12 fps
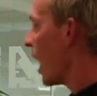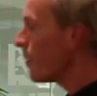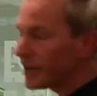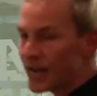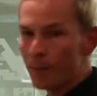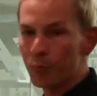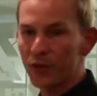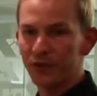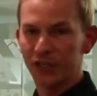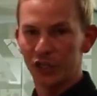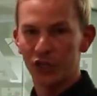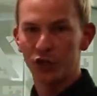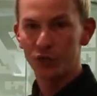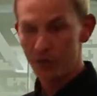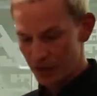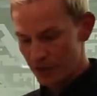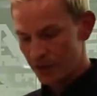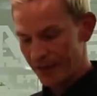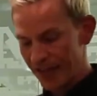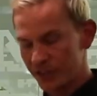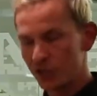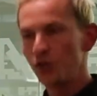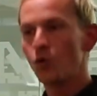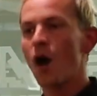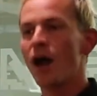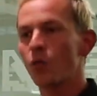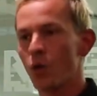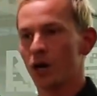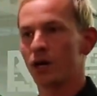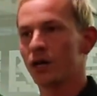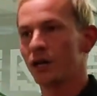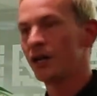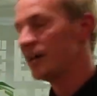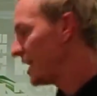coming up with the cue, that's UI work.